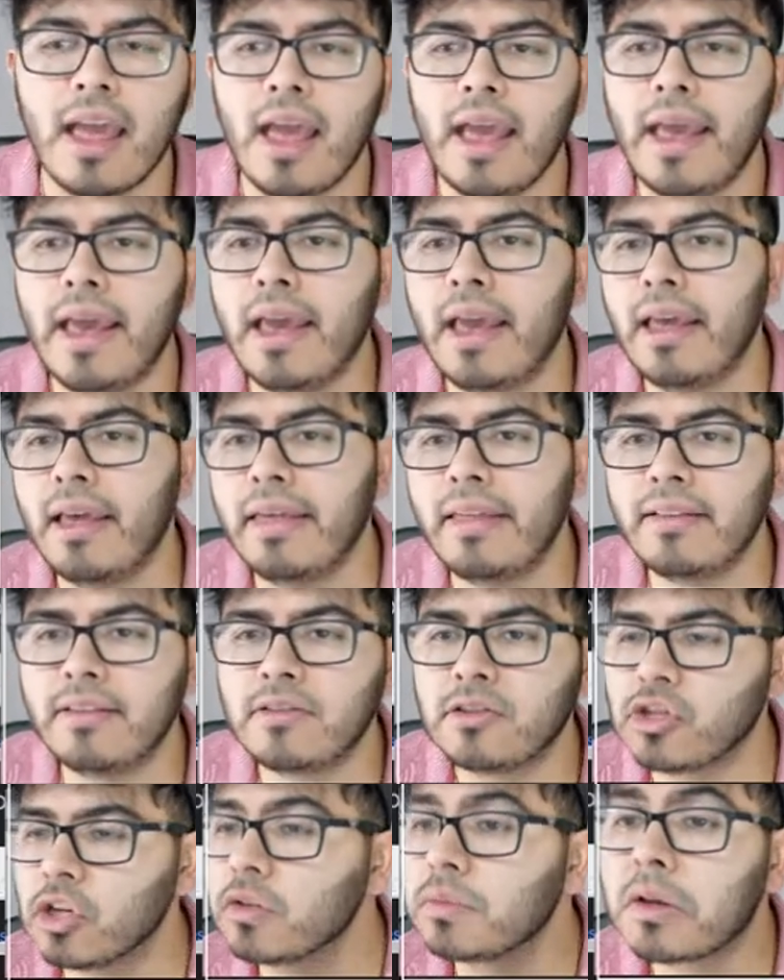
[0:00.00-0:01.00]

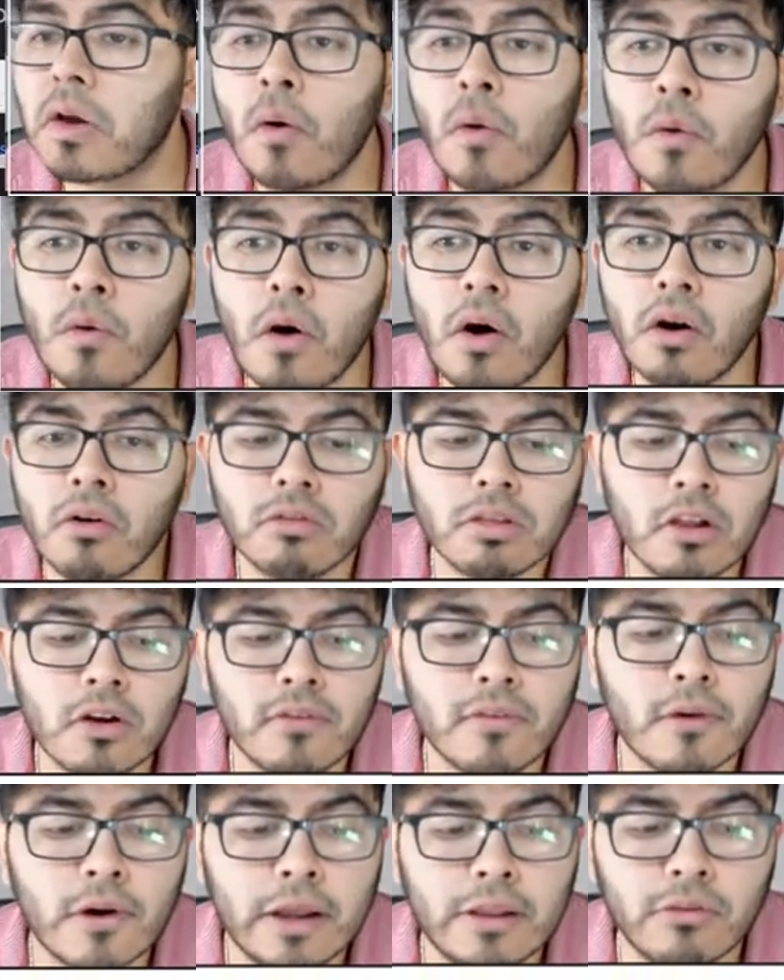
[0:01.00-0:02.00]
And just go on,
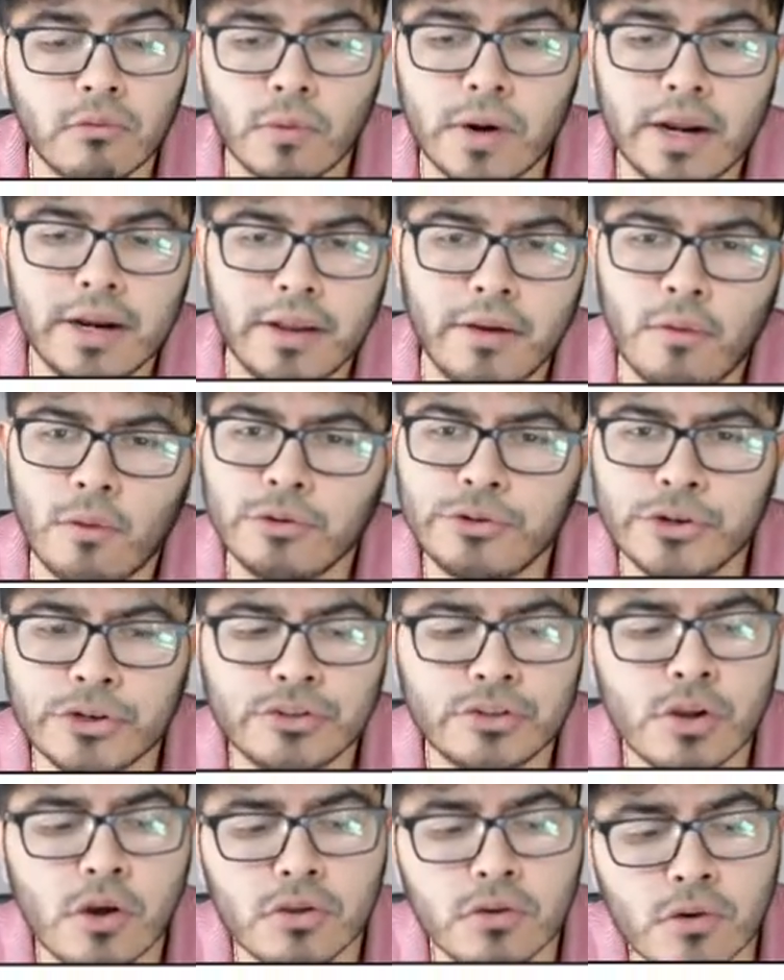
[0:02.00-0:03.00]
look for it in Reddit or
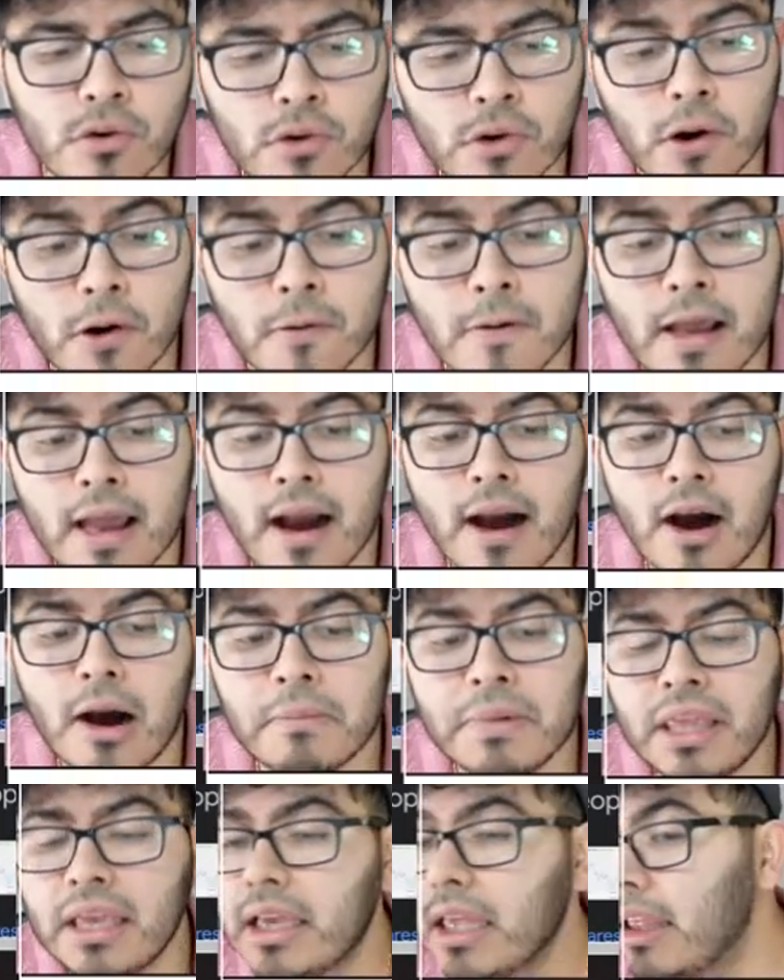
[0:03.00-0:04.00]
just on Google.
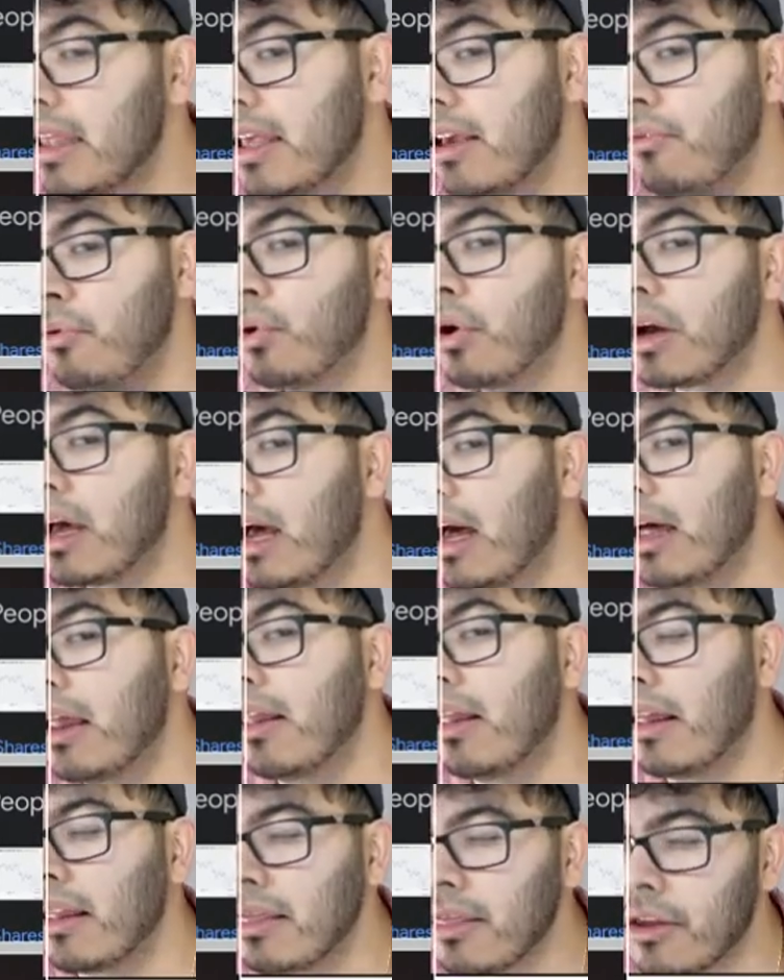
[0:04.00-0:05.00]
Um, and it can give you a, a,
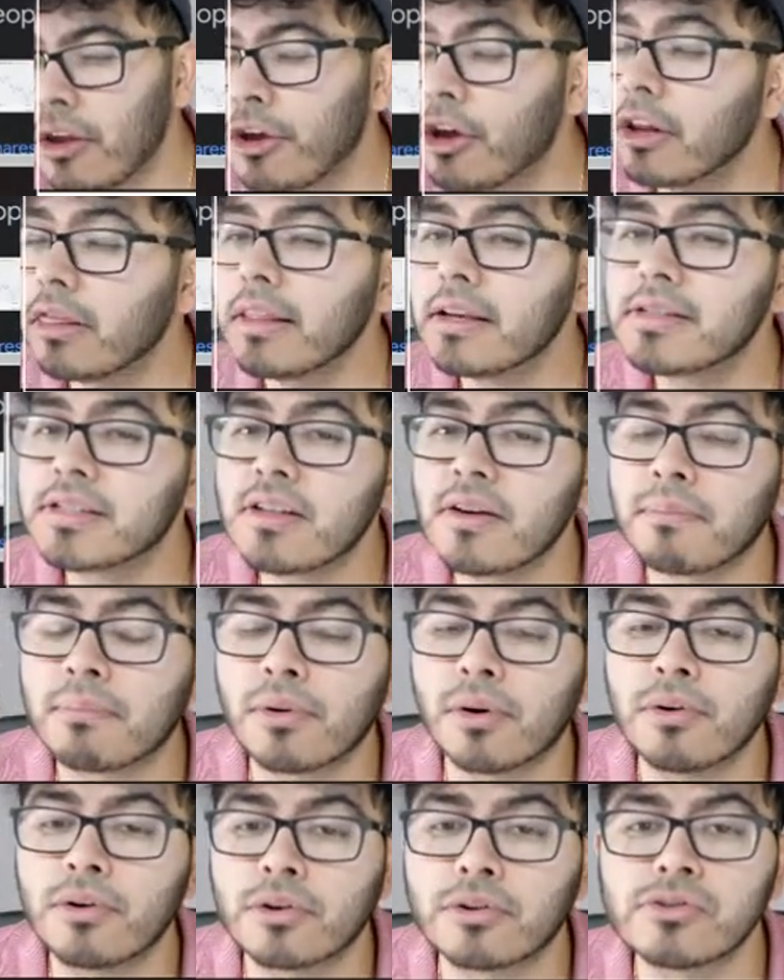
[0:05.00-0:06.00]
a good list of
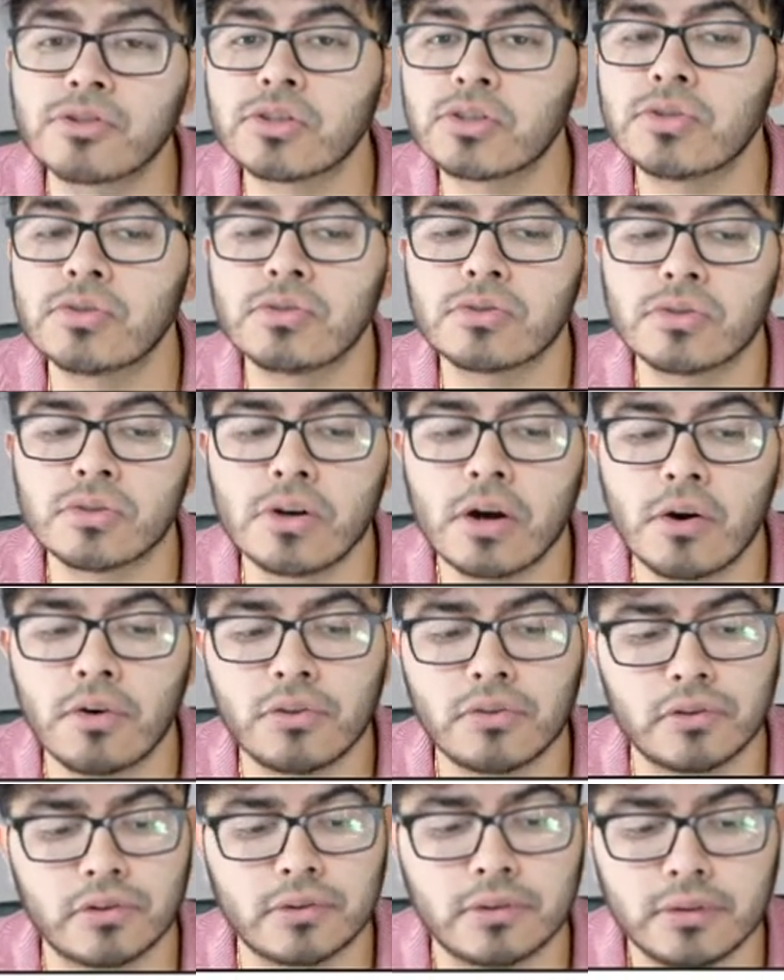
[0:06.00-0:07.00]
brokers to, to go
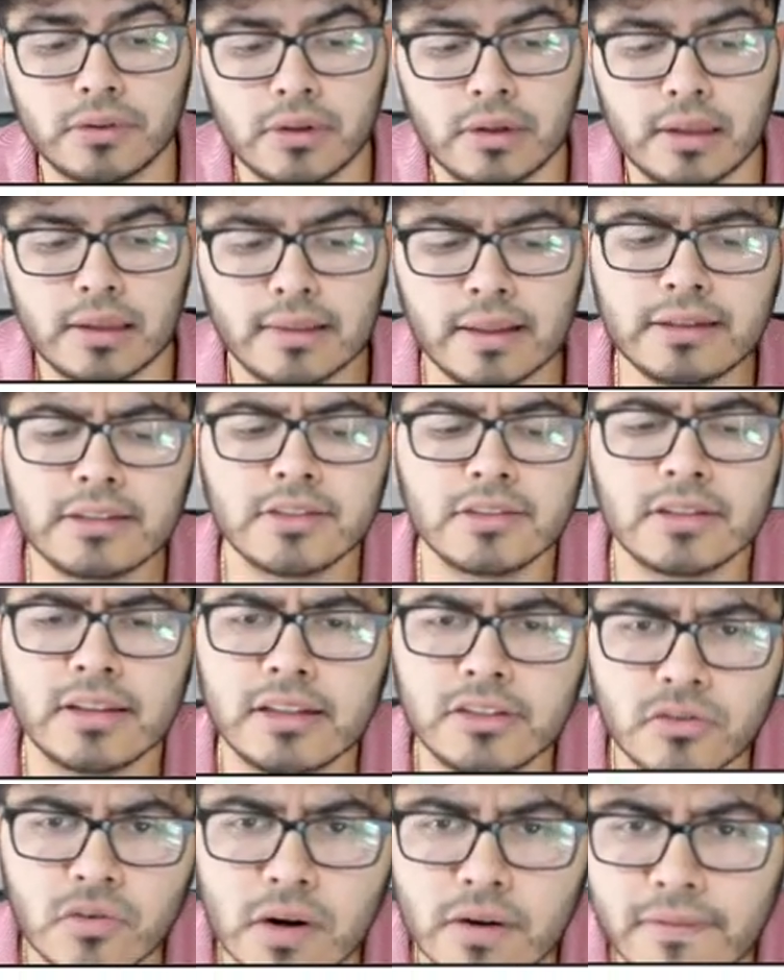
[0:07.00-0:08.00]
to. Let's,
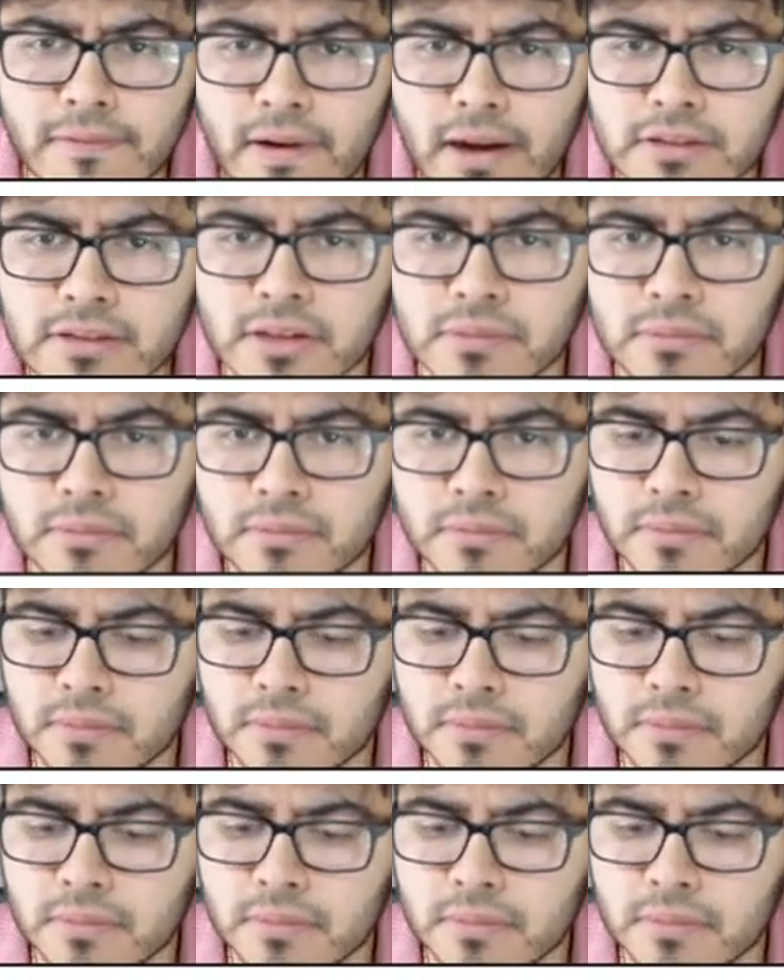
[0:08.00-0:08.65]
let's try to find some.